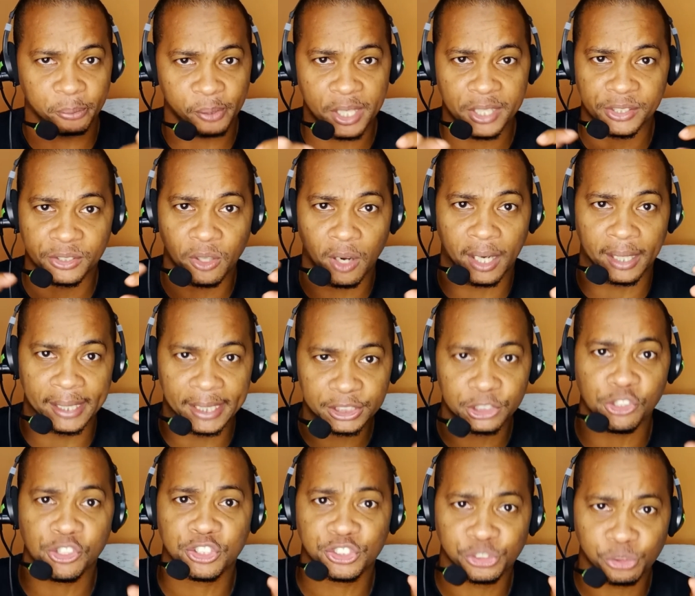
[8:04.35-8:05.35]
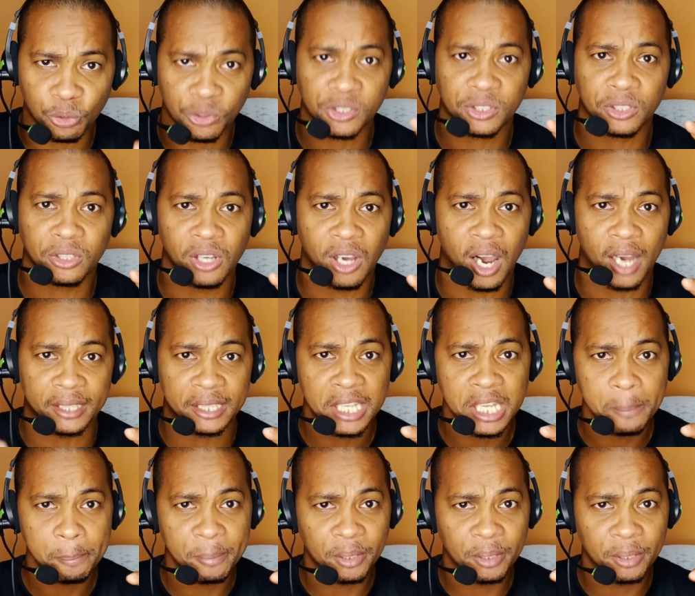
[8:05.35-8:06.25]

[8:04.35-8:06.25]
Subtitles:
Praise God. Let us trust God,